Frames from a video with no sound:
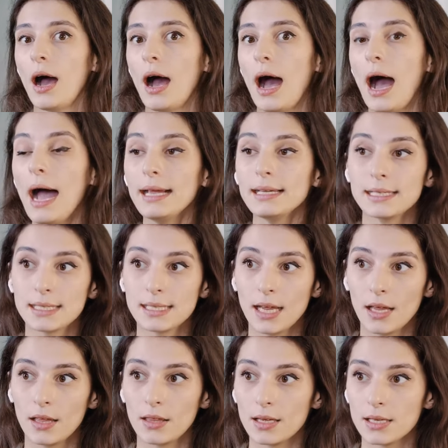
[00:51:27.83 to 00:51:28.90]
I
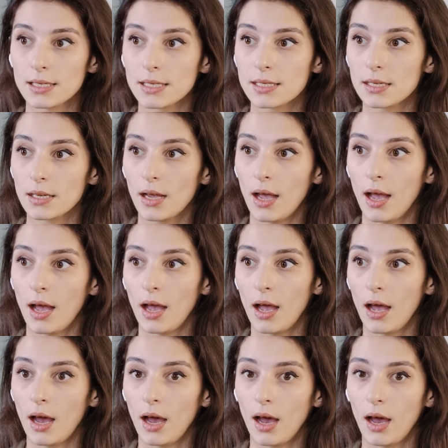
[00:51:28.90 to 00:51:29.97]
see this
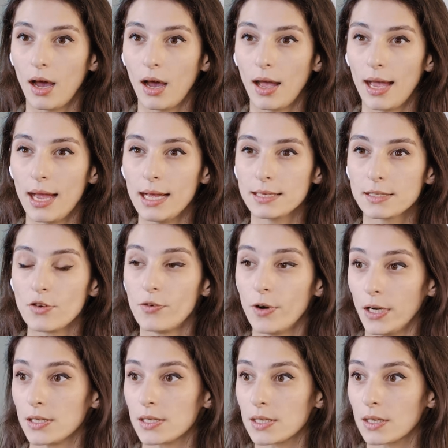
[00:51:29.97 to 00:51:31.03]
uh, as a
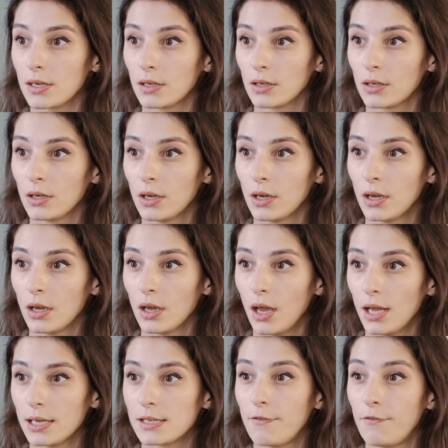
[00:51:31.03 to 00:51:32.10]
risk,
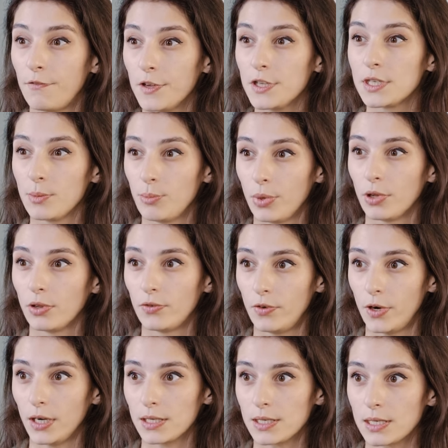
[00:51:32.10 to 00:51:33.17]
as a feasible
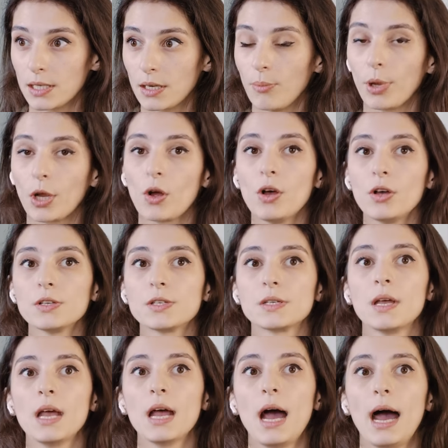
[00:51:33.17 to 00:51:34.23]
risk, because
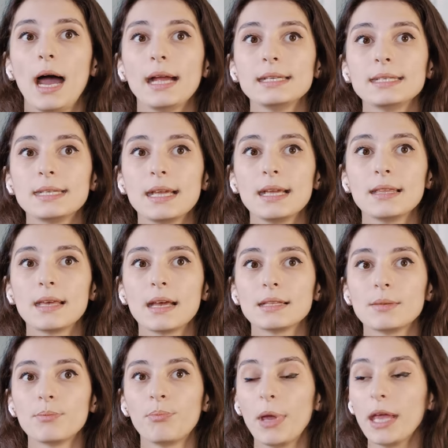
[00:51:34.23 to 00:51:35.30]
I see
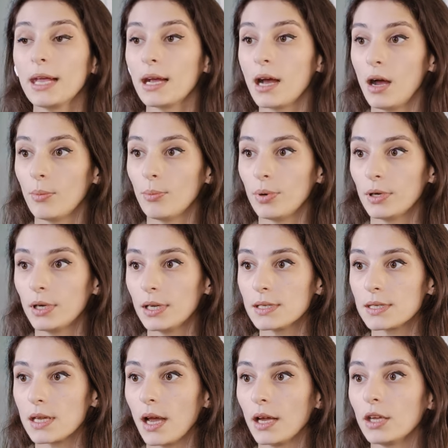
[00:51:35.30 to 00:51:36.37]
that big
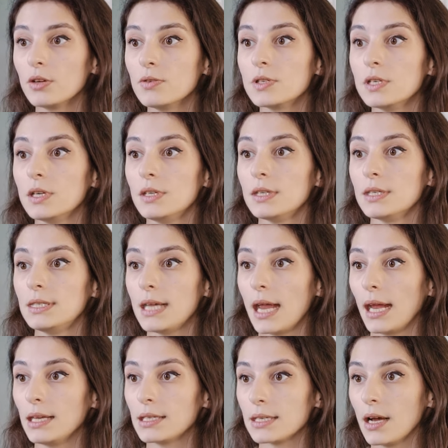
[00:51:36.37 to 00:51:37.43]
companies are using the
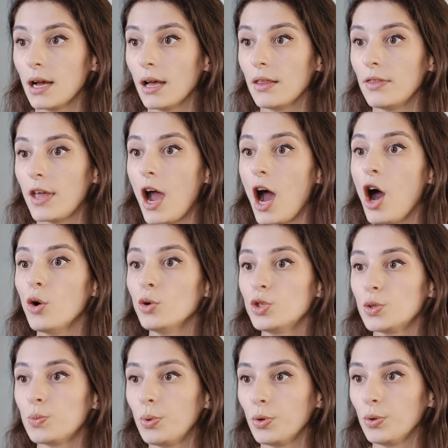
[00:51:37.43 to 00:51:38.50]
data, the
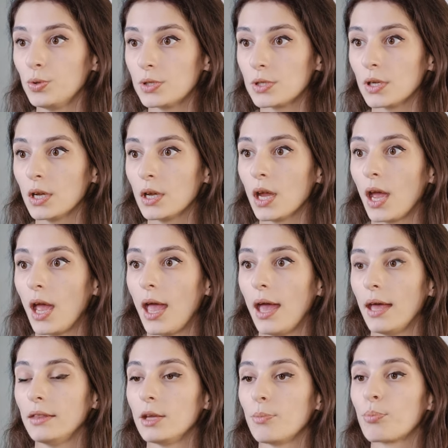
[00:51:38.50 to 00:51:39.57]
output,
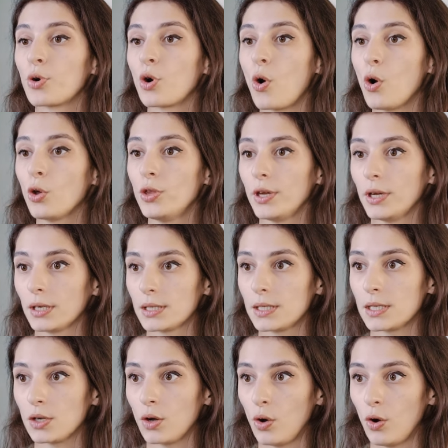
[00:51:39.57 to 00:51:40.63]
and the
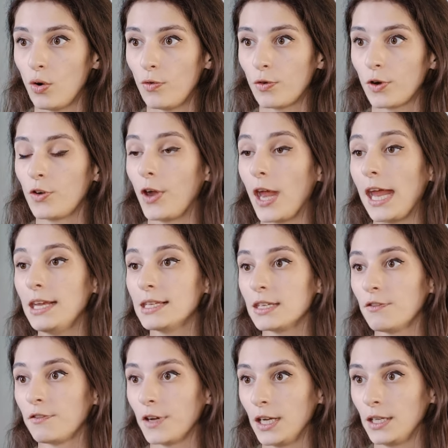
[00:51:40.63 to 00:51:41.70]
products of
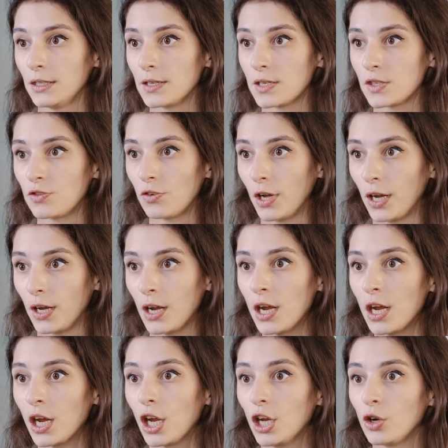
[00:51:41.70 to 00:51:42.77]
creative industry
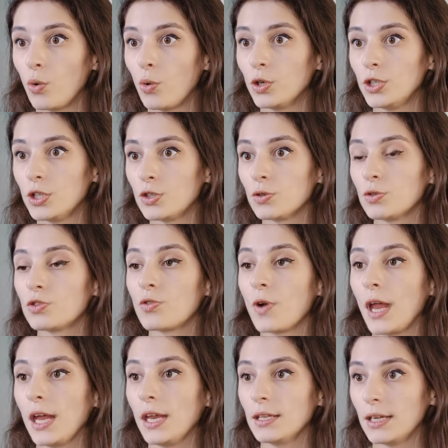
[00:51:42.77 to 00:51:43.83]
in order to
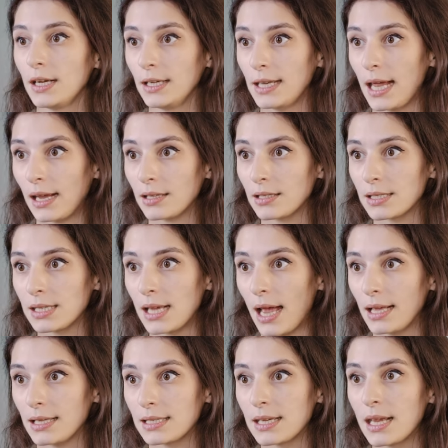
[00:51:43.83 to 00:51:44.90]
train their data
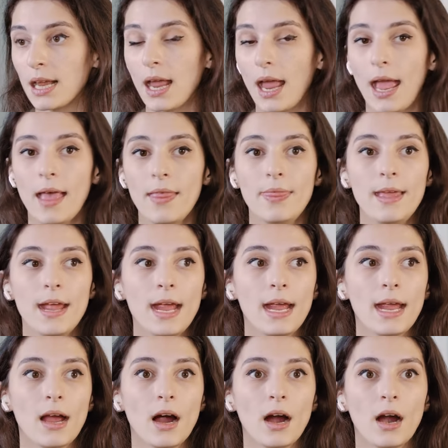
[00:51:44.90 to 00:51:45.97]
sets. And
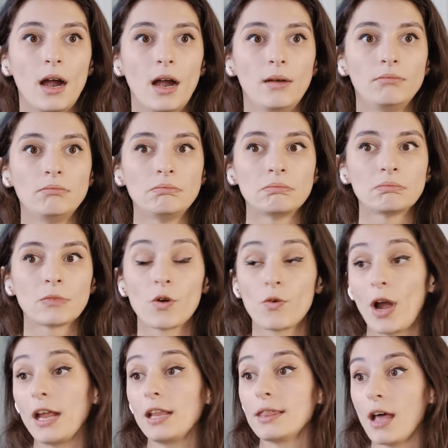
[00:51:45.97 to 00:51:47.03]
they are,
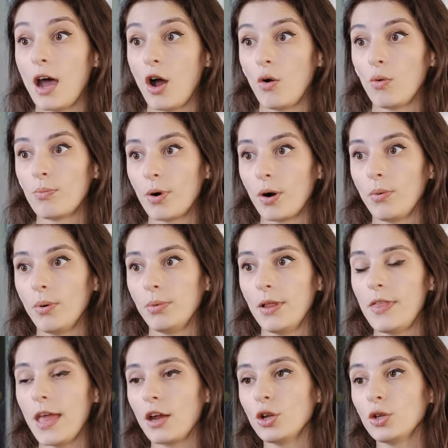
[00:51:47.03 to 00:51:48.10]
right now, probably,
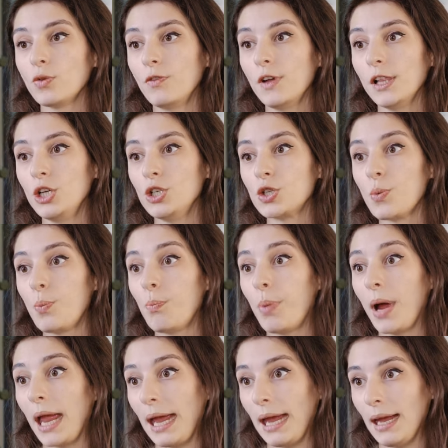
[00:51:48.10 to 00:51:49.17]
they're not willing to
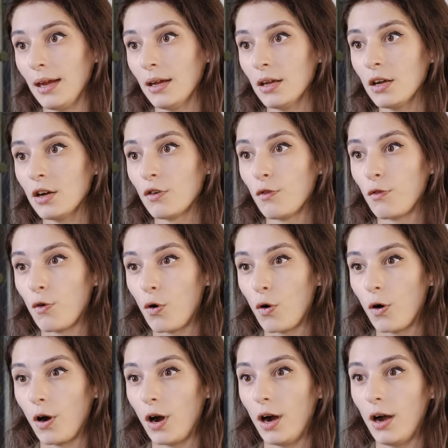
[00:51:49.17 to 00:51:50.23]
pay
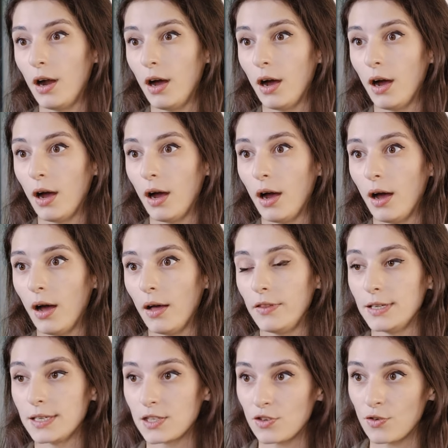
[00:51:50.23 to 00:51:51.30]
for uh,
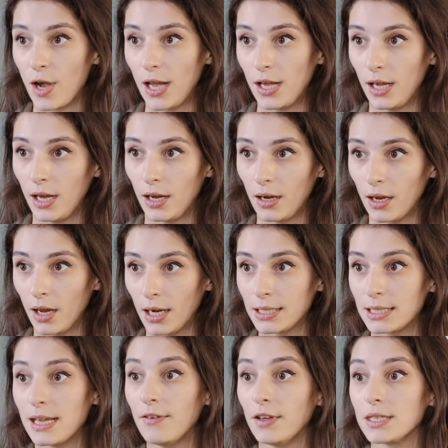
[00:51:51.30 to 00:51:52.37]
this training
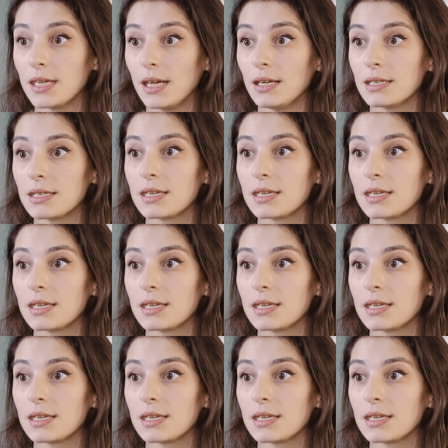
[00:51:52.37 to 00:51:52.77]
activities,